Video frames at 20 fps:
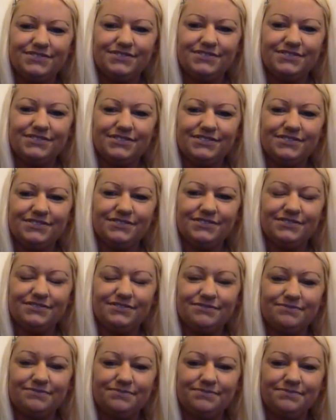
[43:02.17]

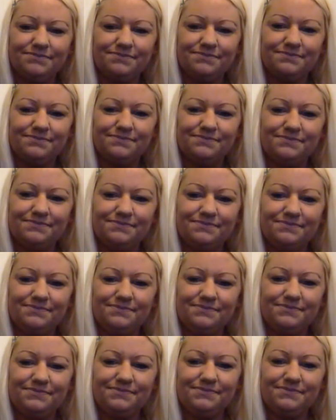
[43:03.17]

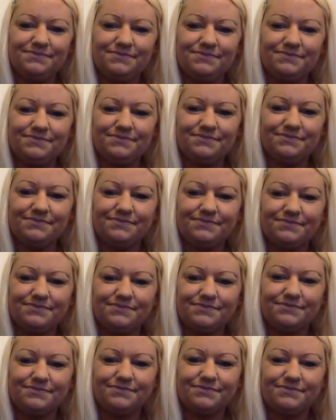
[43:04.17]

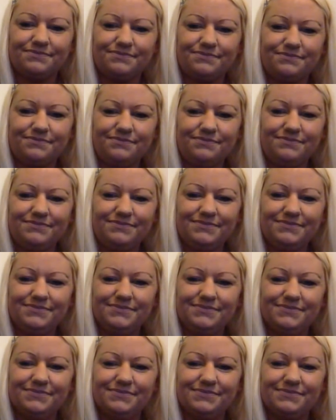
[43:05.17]

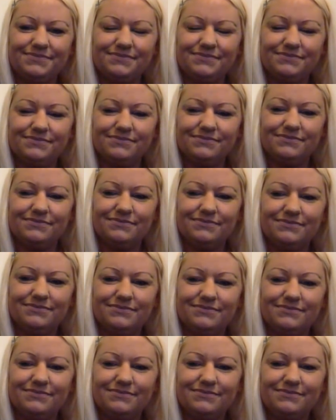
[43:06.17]

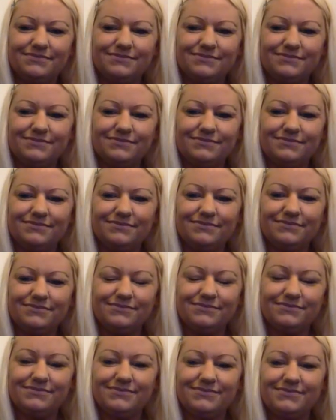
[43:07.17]

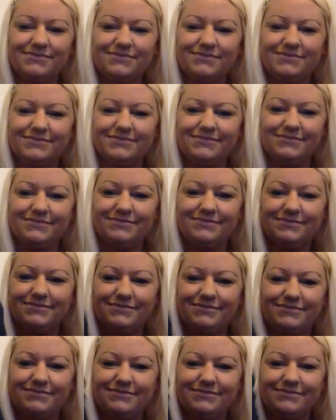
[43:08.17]

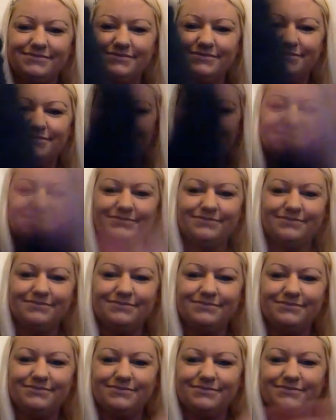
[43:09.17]
[no speech]